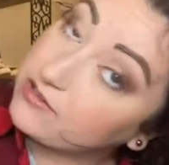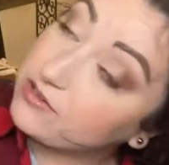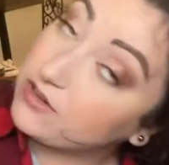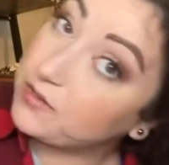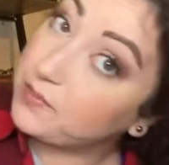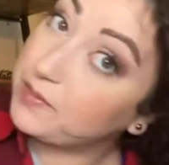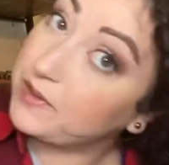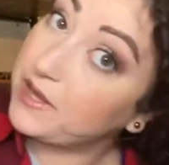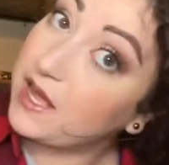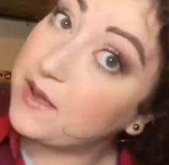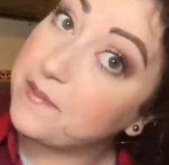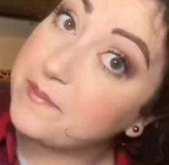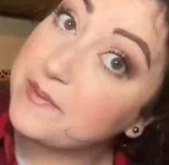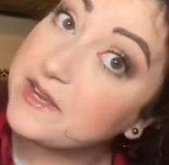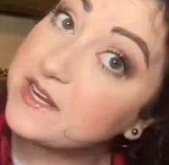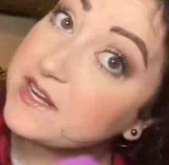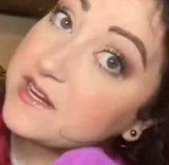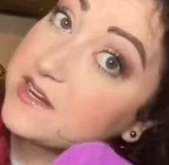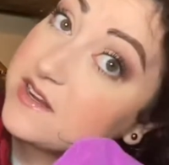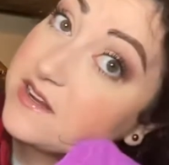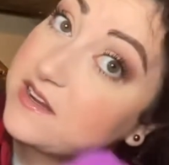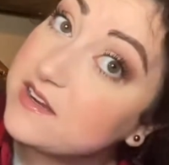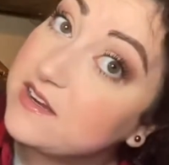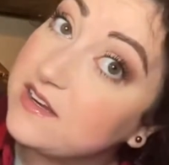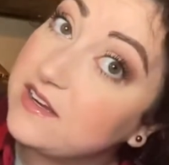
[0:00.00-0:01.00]

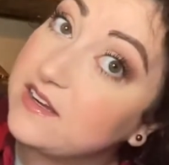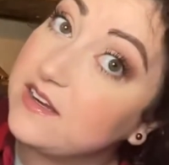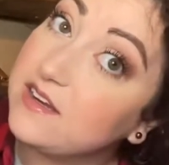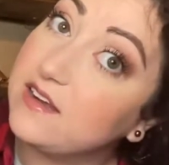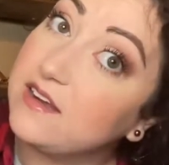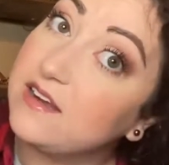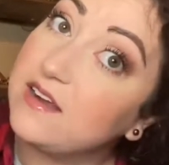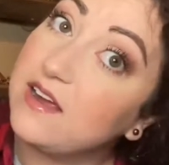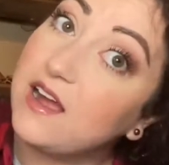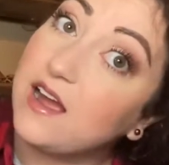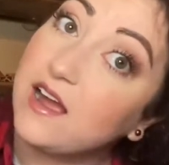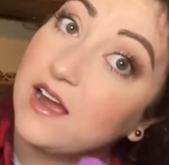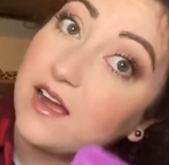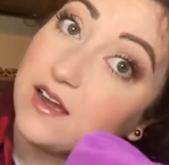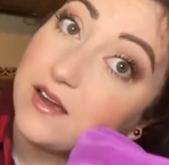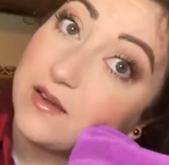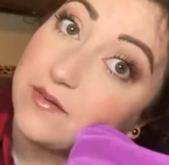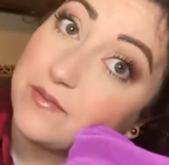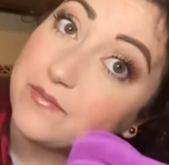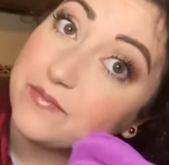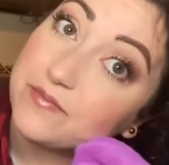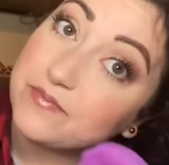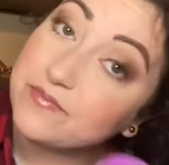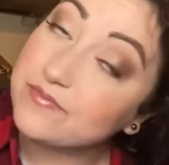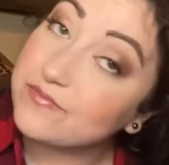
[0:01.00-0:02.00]
plopping, not
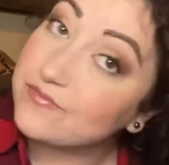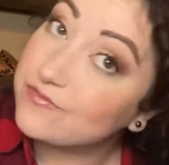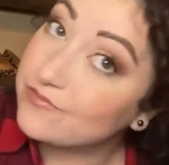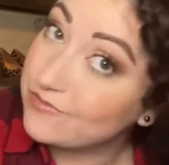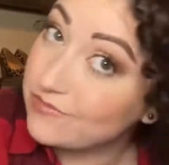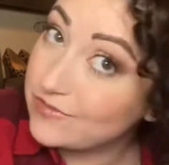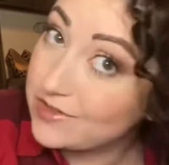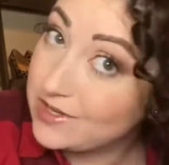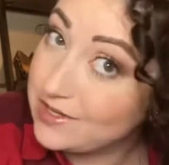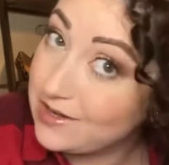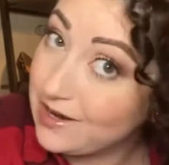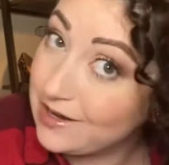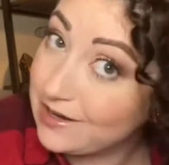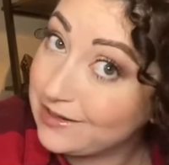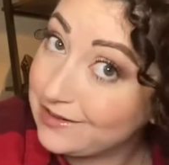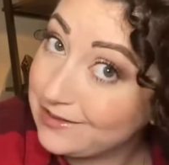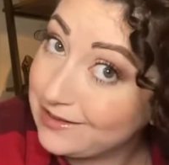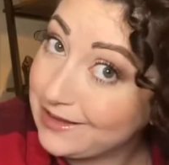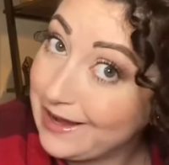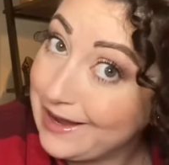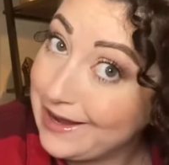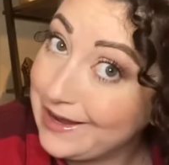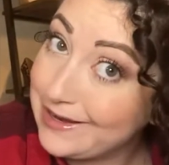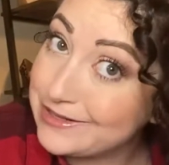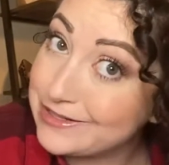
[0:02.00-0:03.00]
gonna
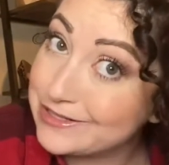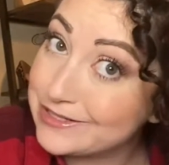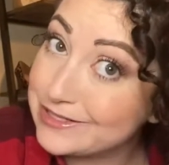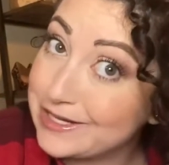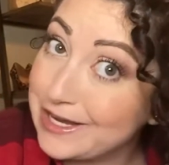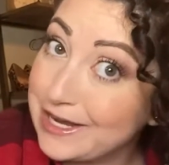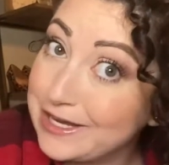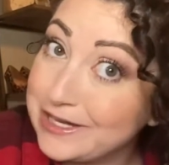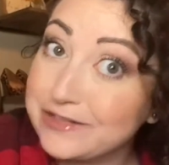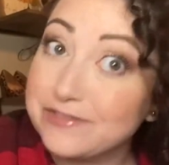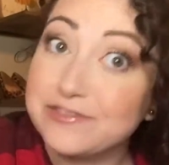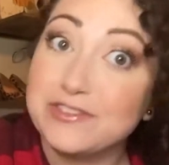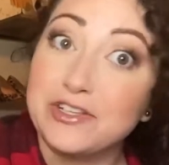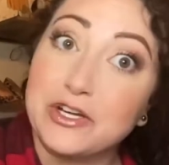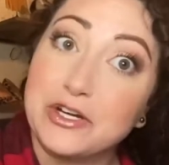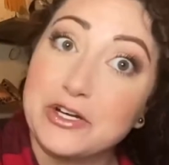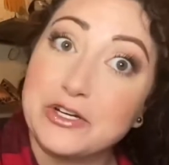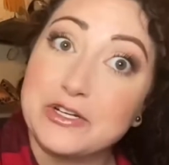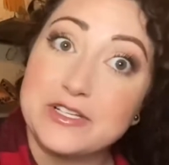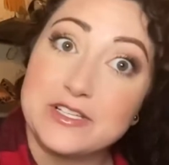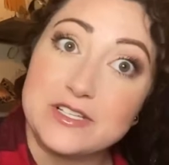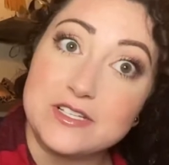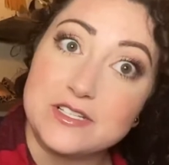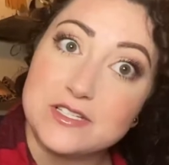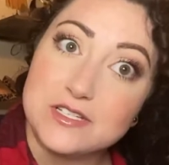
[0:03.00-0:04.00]
lie, I just kind of learned
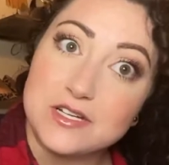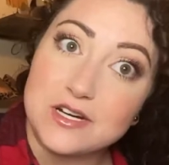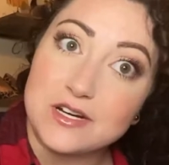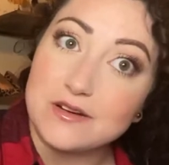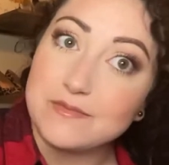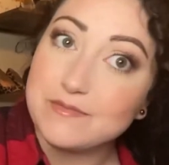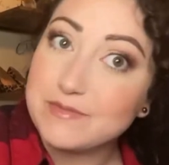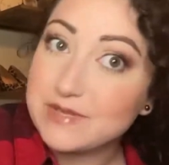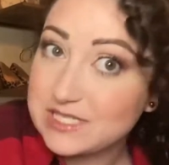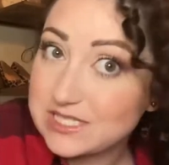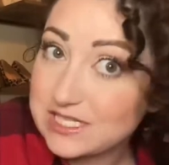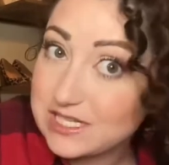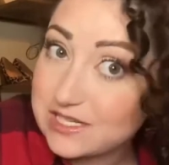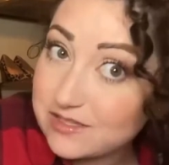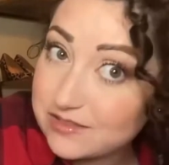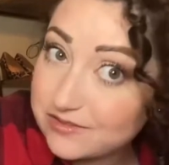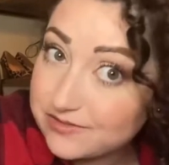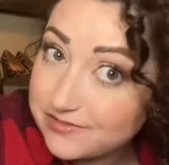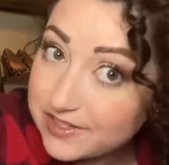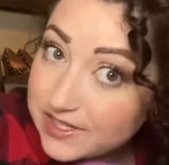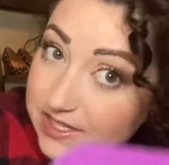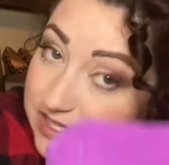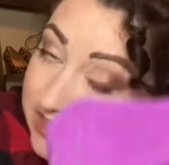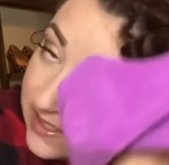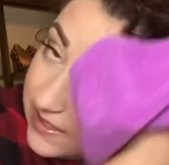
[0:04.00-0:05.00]
this term myself,
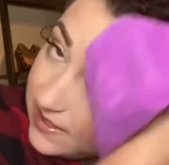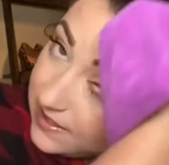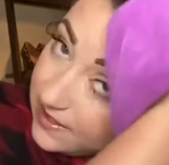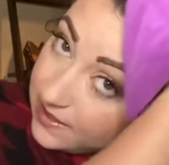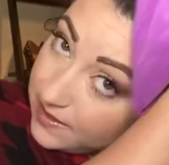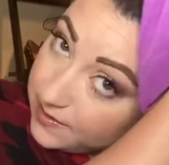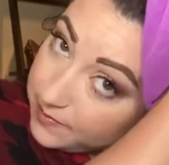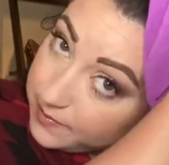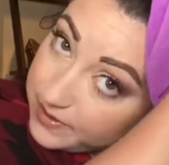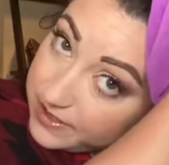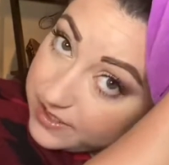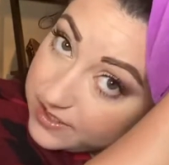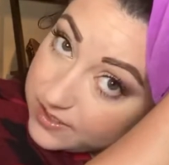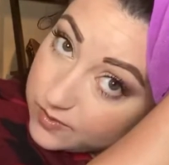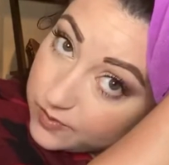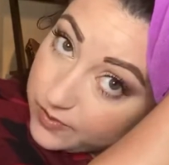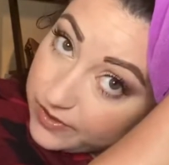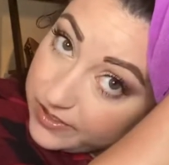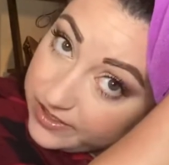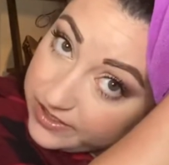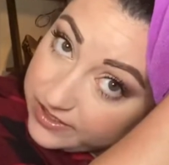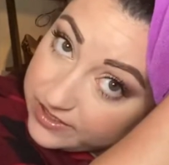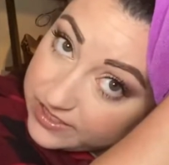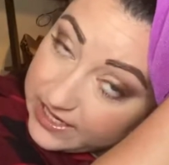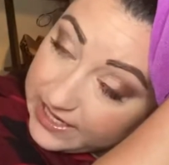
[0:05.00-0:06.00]
but it's where
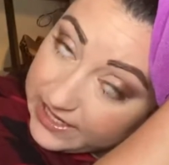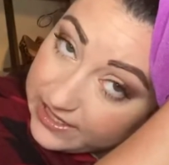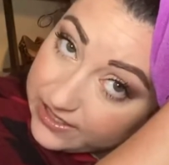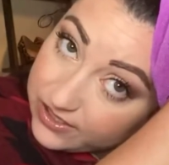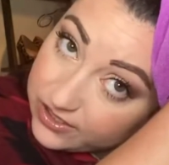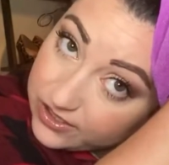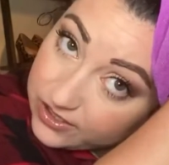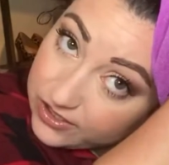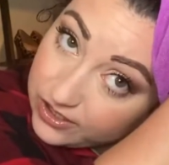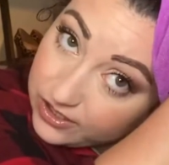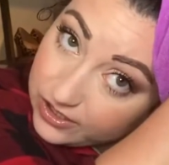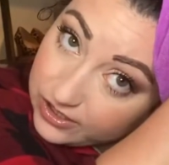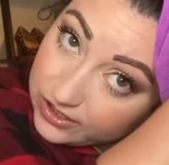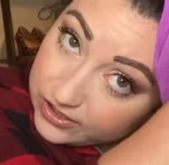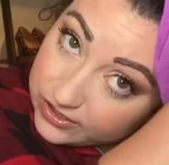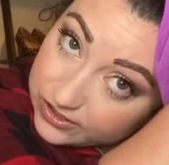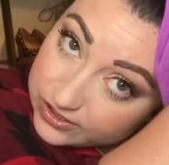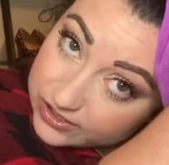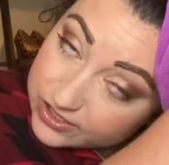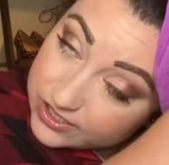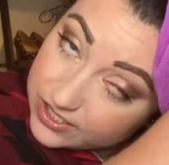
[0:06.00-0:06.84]
you take your curls